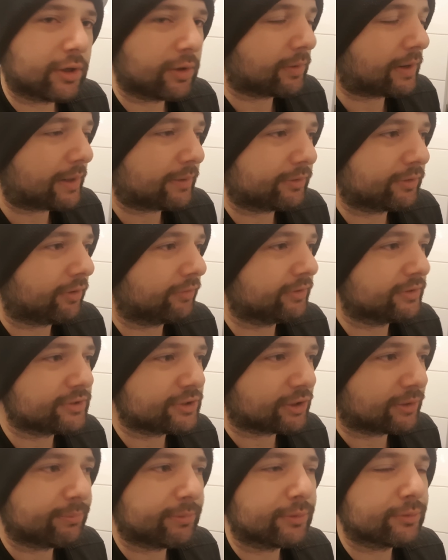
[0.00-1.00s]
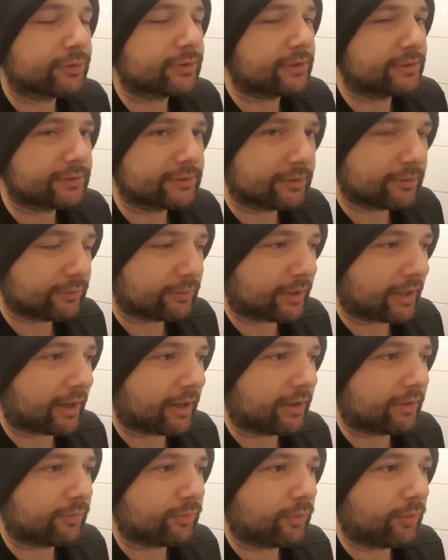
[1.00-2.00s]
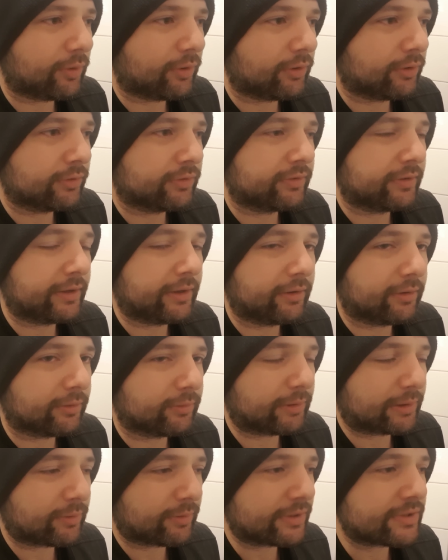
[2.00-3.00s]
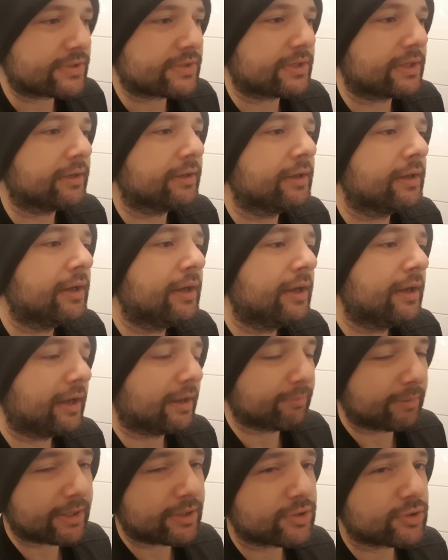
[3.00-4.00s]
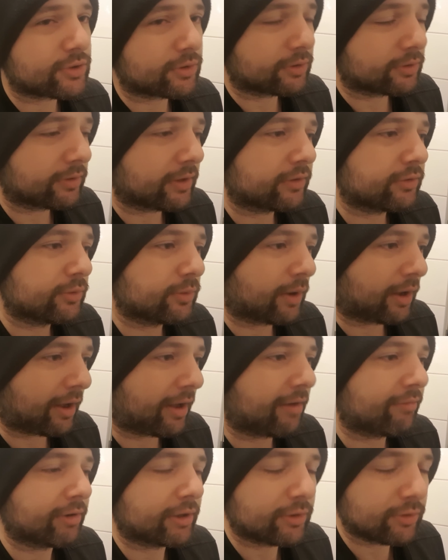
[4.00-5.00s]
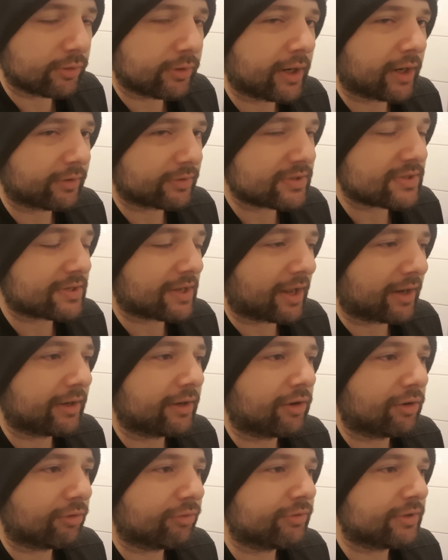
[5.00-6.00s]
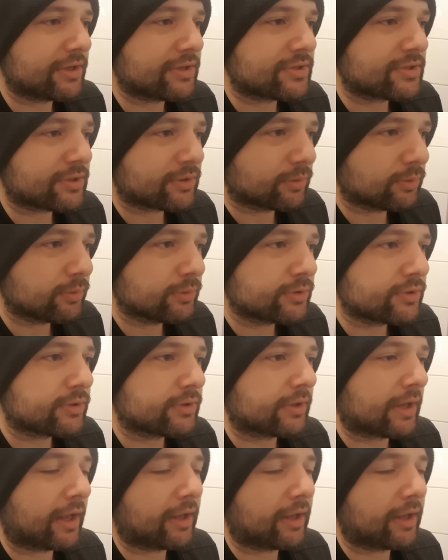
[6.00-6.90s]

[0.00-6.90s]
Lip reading: Go out on the job postings, look at what they are requesting, and make sure that you have a good understanding of these tools.